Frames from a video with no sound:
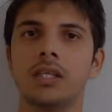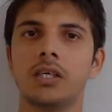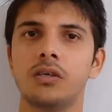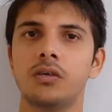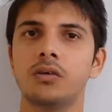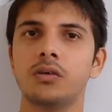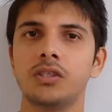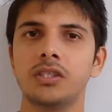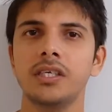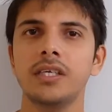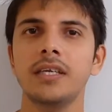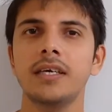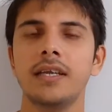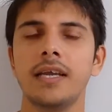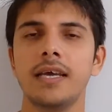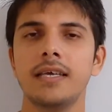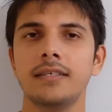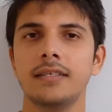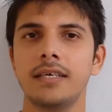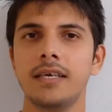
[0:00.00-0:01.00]
The question
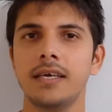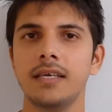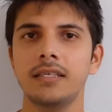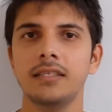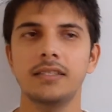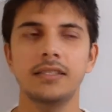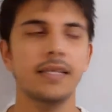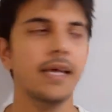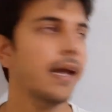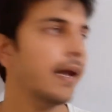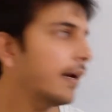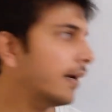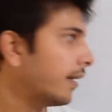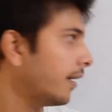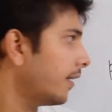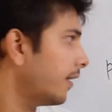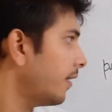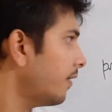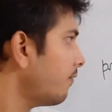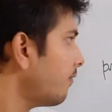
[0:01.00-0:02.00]
arises here is
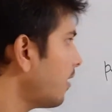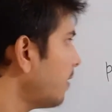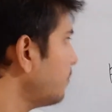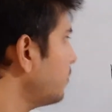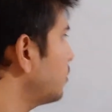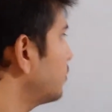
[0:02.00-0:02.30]
that if I am